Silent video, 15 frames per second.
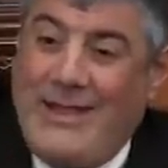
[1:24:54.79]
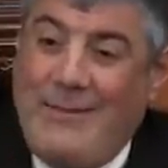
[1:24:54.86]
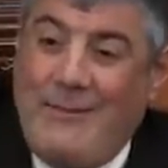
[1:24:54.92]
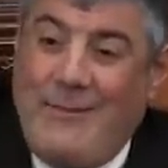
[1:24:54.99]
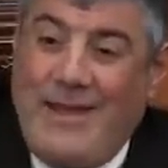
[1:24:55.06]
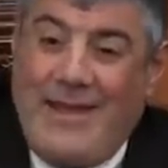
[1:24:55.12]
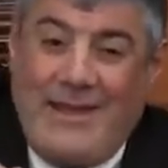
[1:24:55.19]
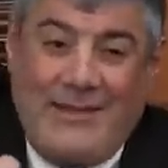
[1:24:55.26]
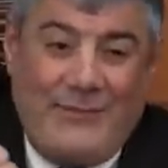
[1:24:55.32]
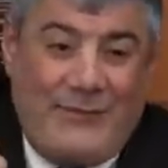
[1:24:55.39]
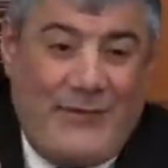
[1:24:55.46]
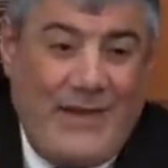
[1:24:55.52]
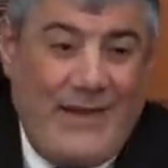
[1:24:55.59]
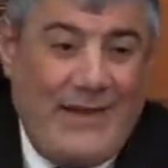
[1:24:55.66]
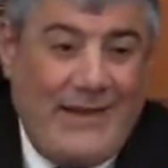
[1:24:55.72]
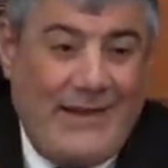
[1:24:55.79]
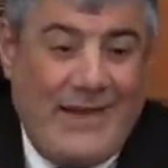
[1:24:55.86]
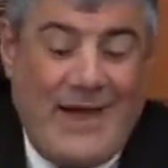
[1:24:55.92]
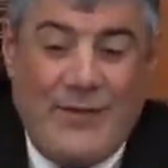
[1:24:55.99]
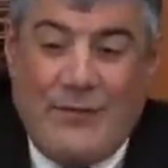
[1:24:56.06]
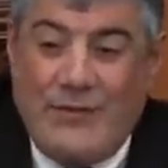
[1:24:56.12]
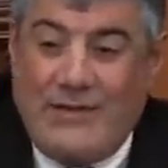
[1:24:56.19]
a man fell in
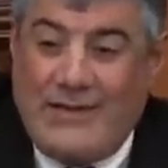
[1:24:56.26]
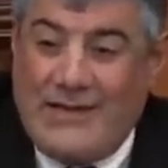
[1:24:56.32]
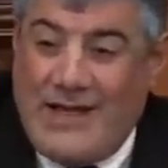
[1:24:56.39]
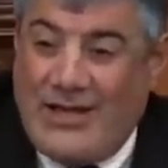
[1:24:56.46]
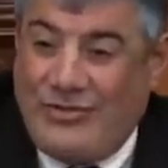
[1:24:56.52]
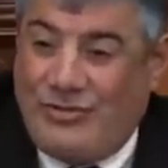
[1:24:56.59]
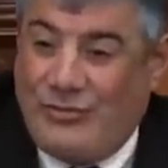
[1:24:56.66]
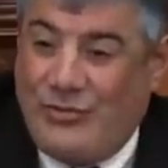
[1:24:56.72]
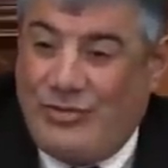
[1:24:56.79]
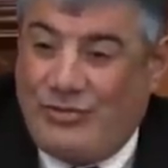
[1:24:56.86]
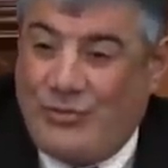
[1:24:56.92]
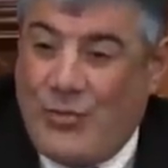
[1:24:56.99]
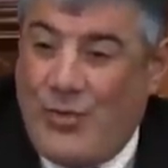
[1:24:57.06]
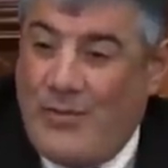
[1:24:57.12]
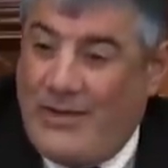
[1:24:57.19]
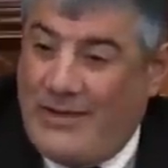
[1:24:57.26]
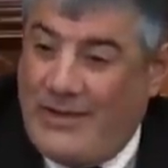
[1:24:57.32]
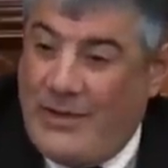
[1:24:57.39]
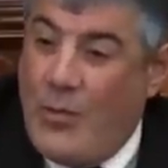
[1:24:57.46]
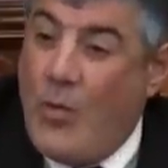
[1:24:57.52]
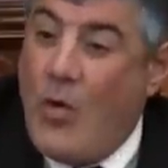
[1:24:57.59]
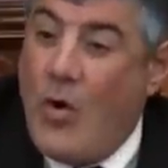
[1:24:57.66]
love with a non-Jewish woman
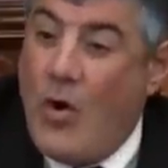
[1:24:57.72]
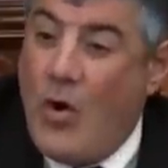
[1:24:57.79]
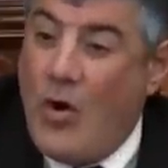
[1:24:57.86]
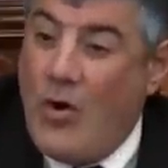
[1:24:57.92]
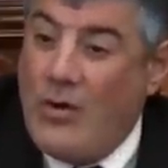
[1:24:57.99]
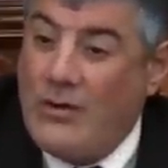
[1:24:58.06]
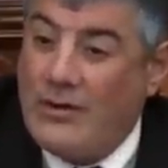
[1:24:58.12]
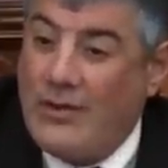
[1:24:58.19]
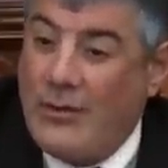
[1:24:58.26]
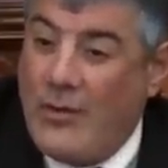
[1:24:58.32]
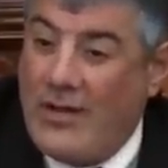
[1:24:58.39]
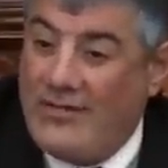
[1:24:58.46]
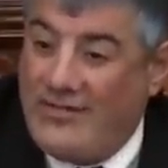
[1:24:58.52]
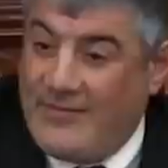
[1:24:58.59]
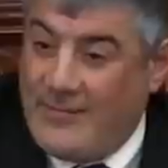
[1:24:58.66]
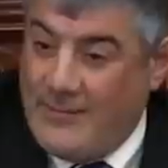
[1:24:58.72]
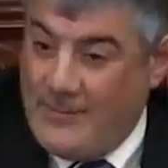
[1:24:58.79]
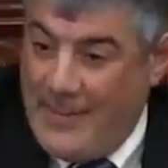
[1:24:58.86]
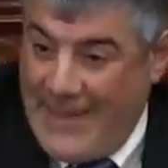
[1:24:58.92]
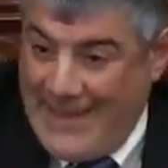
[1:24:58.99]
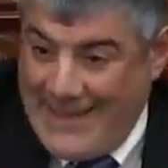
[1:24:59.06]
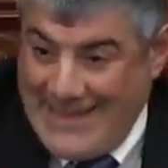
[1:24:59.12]
in a war and wants to
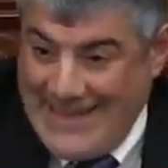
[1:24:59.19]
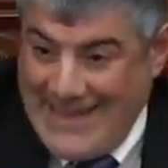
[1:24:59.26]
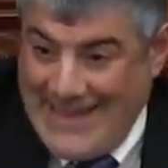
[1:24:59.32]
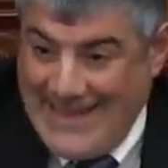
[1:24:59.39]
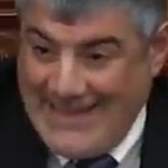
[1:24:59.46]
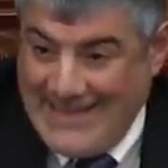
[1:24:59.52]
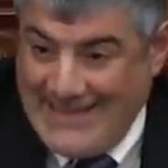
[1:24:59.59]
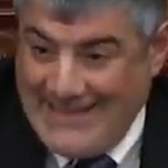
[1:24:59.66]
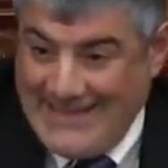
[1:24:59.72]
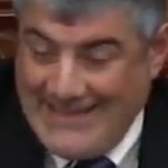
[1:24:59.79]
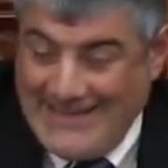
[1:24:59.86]
marry her,